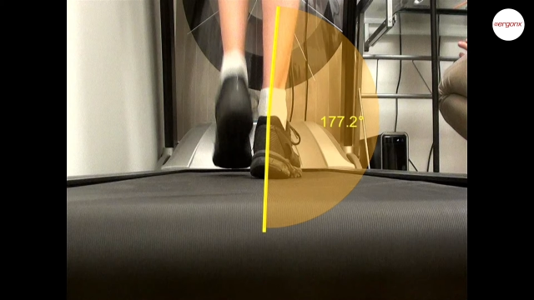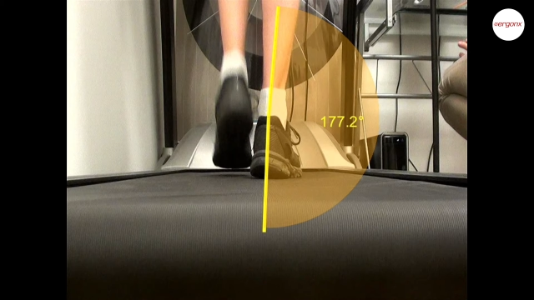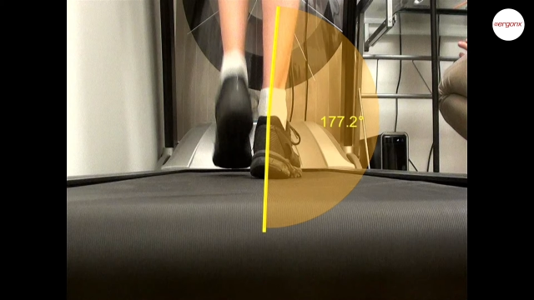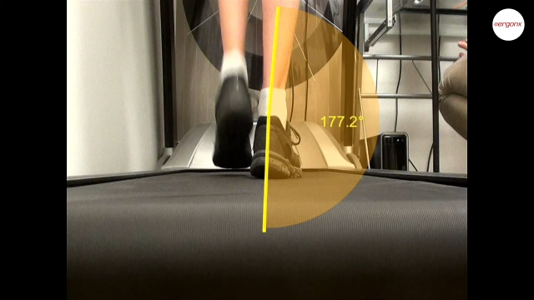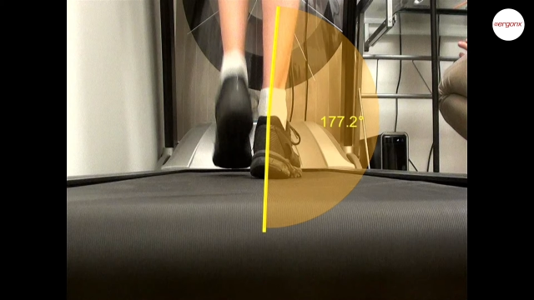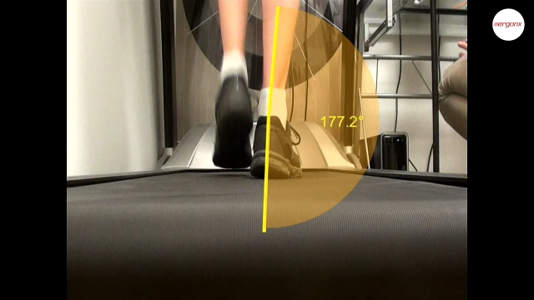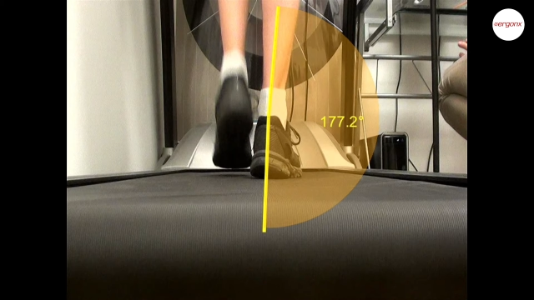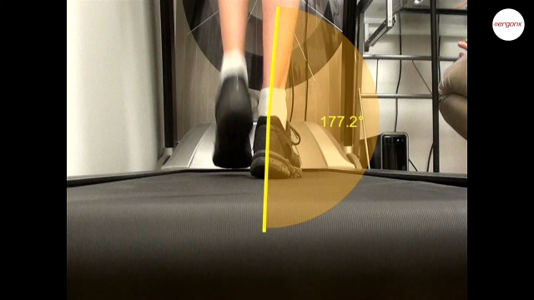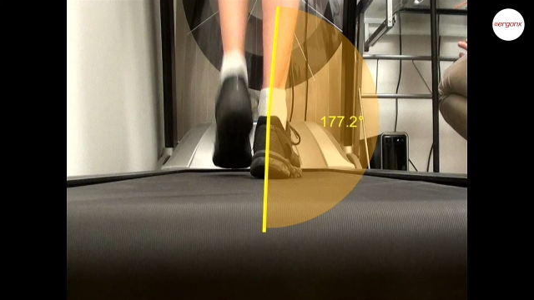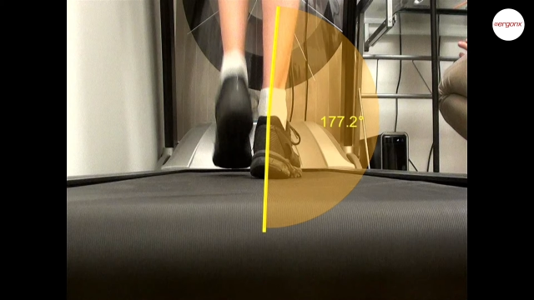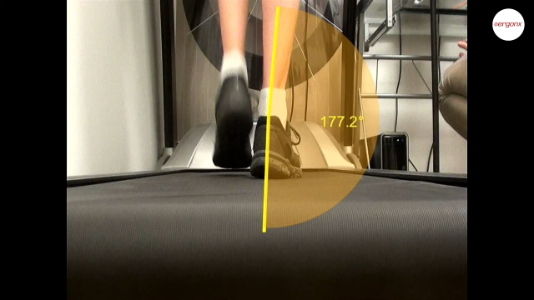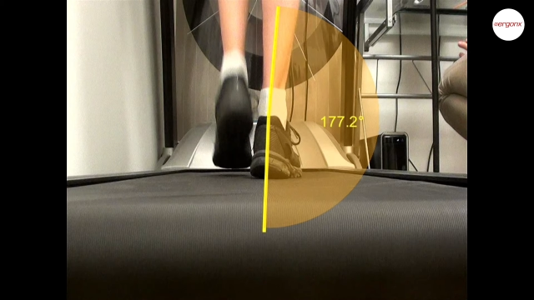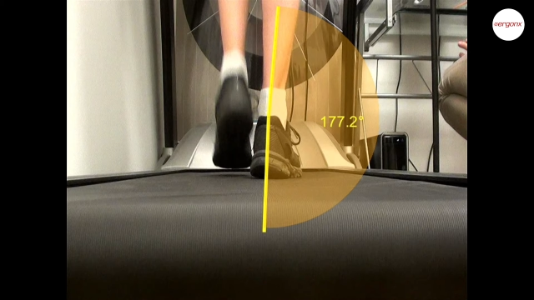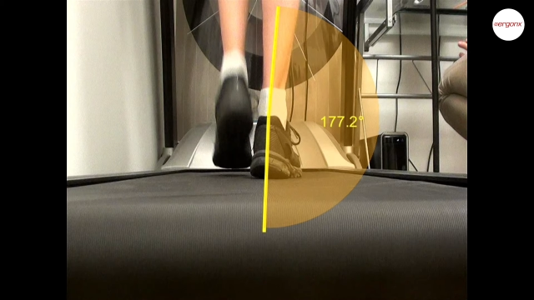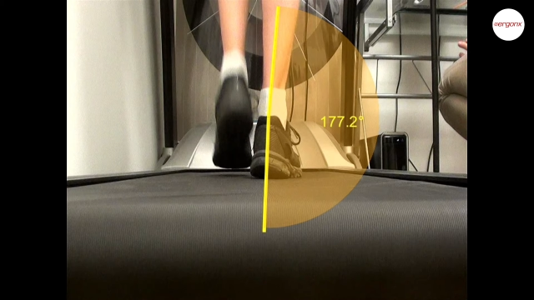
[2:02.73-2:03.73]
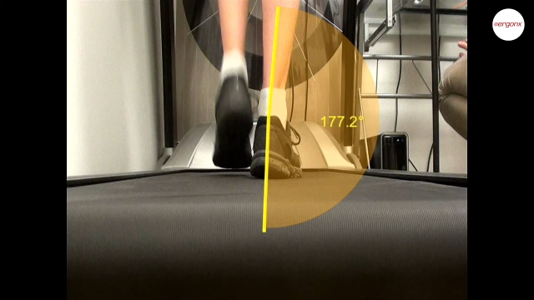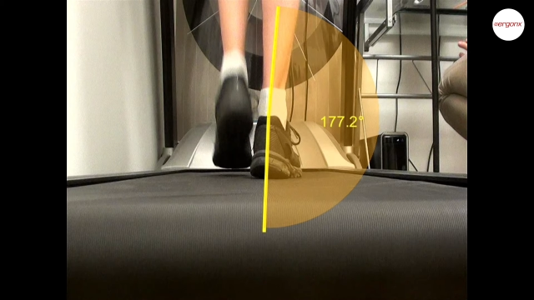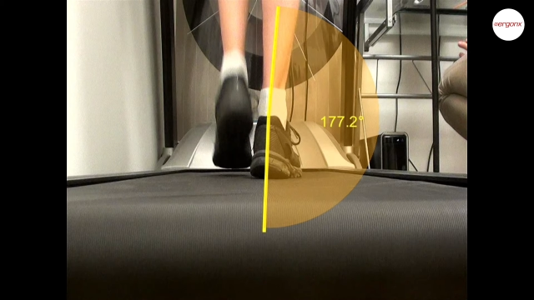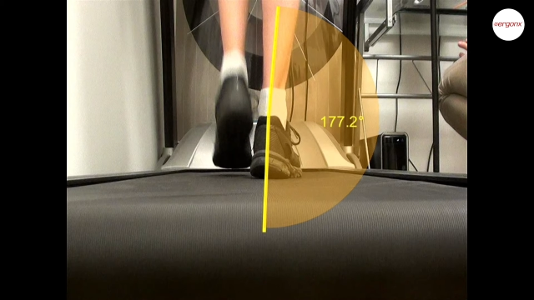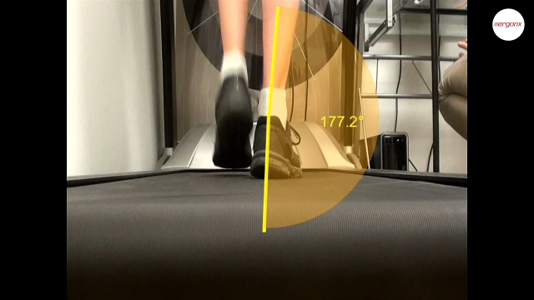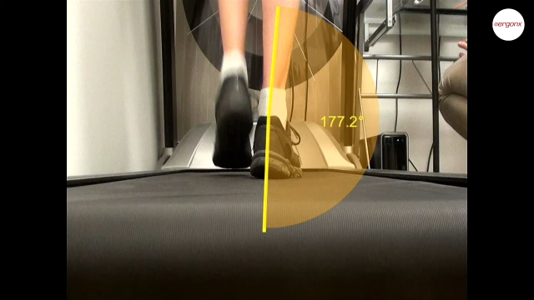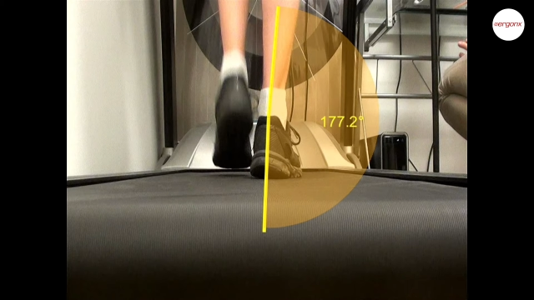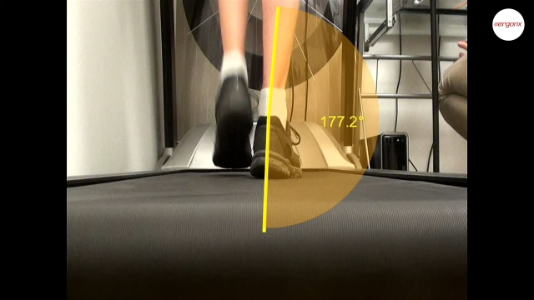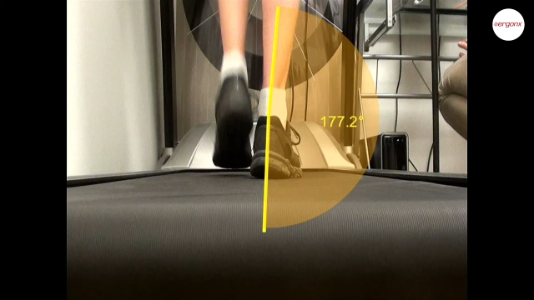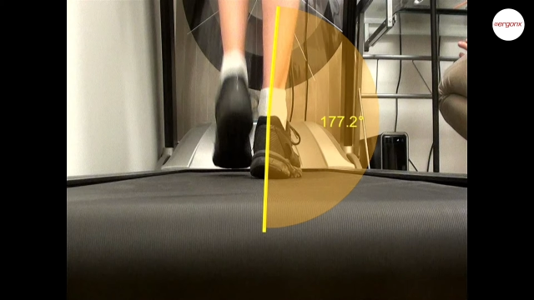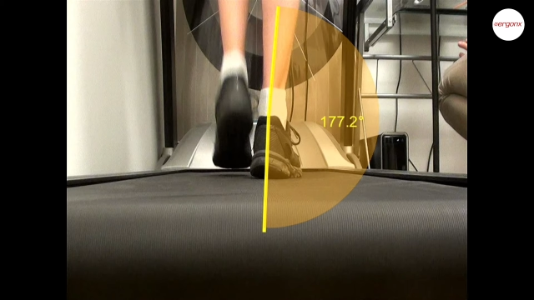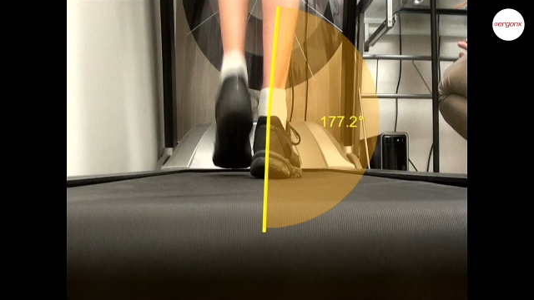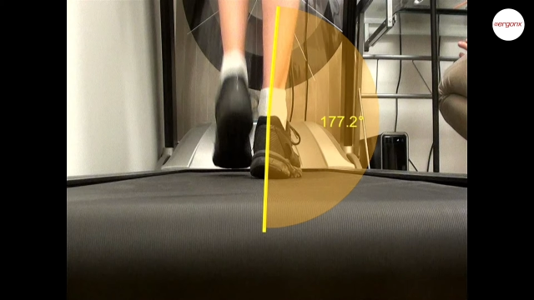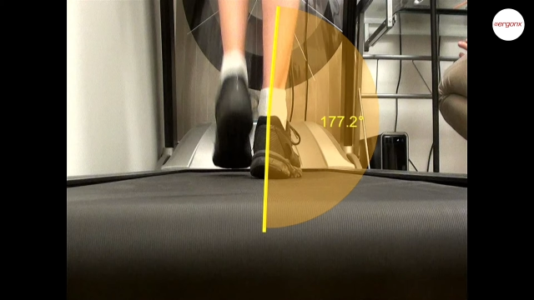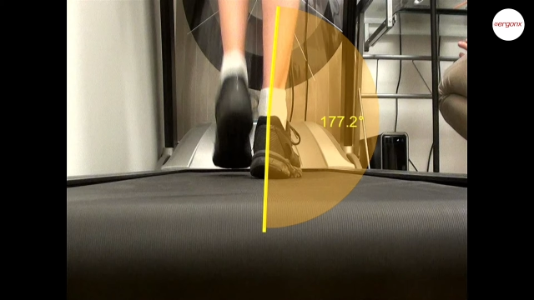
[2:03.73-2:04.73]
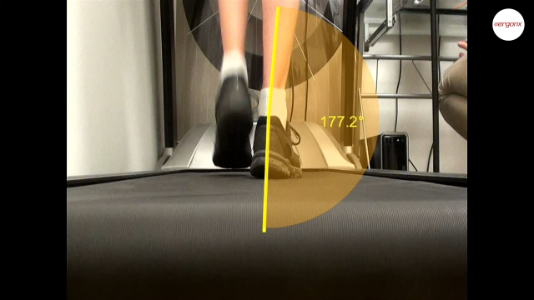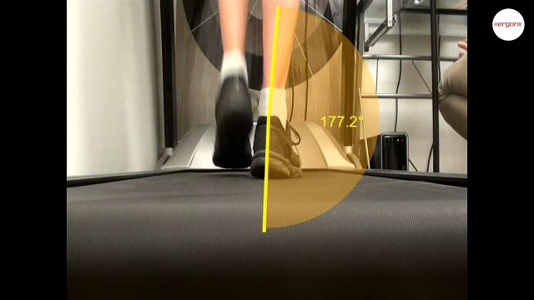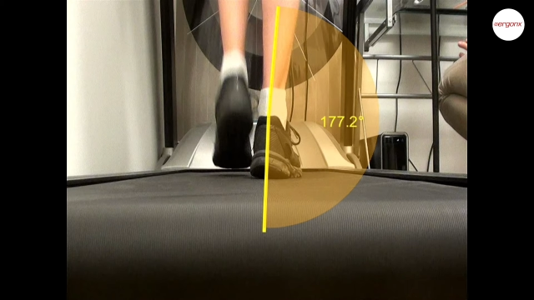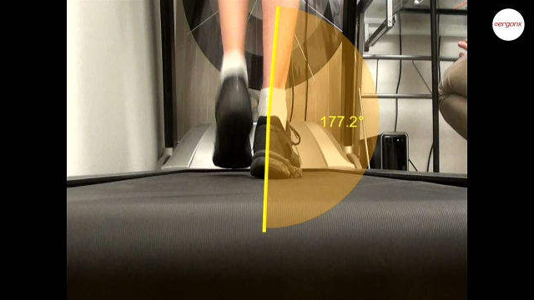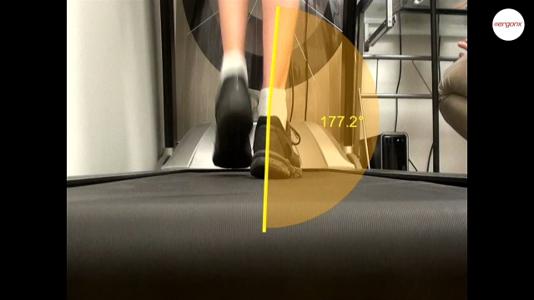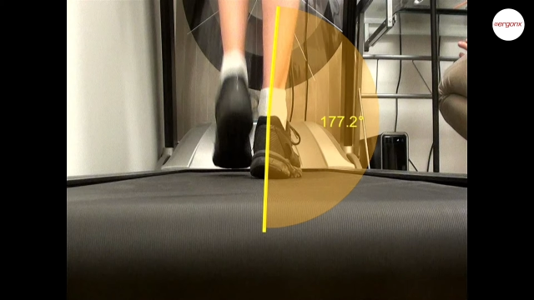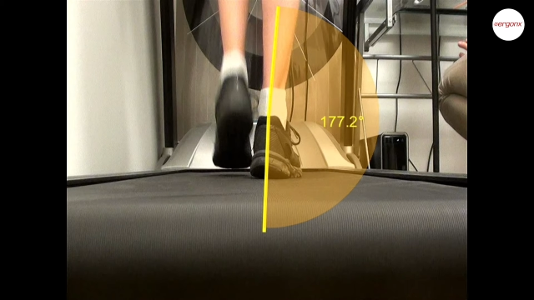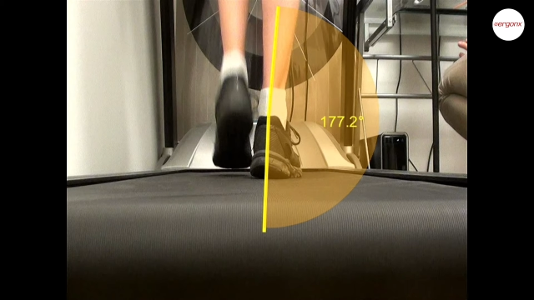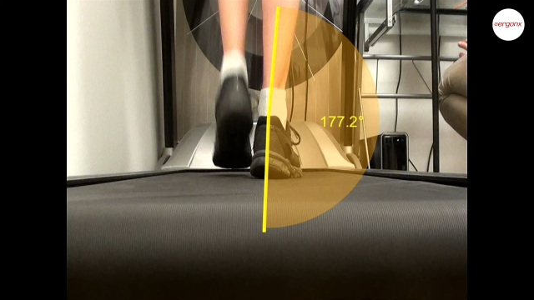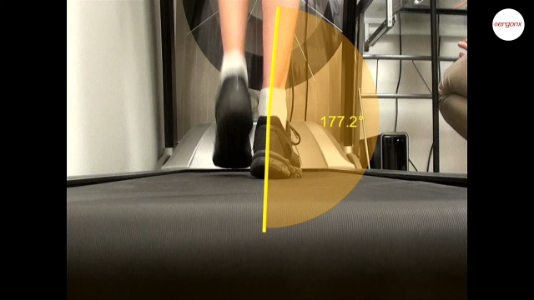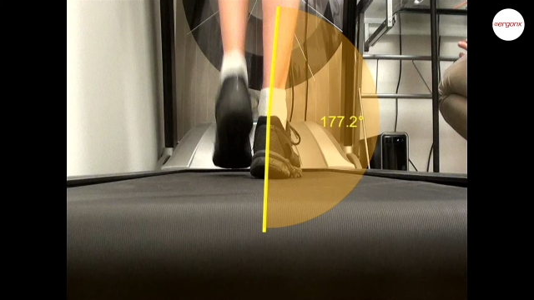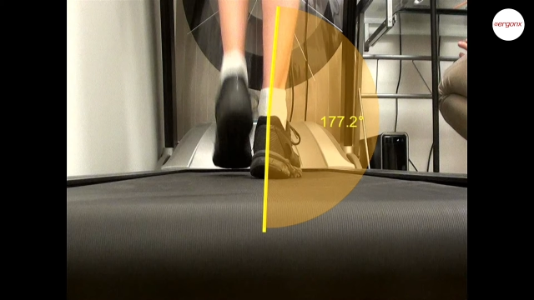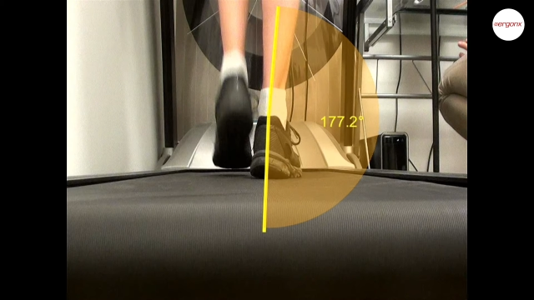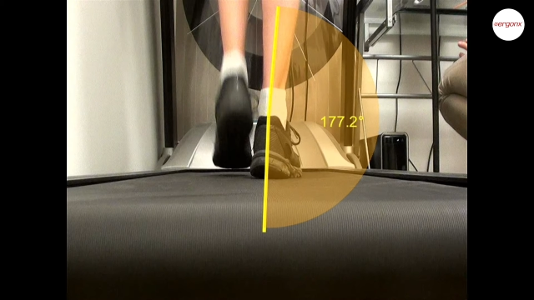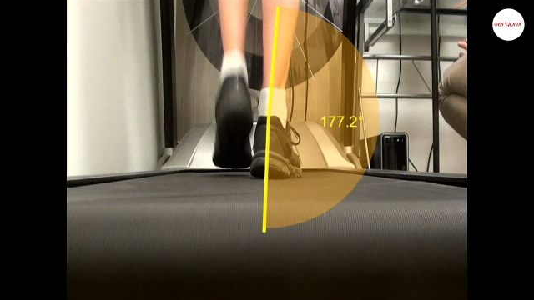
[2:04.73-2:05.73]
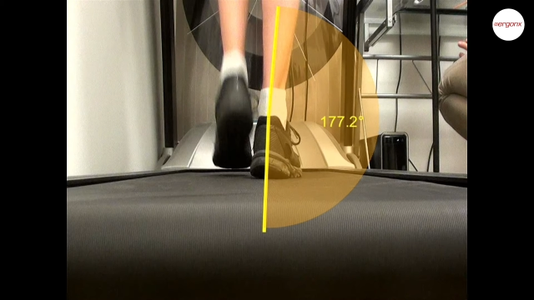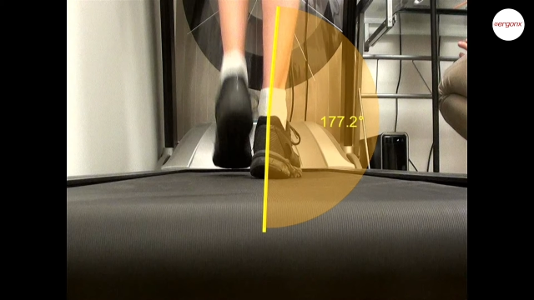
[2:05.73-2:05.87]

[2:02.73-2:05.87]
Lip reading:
(no speaker visible)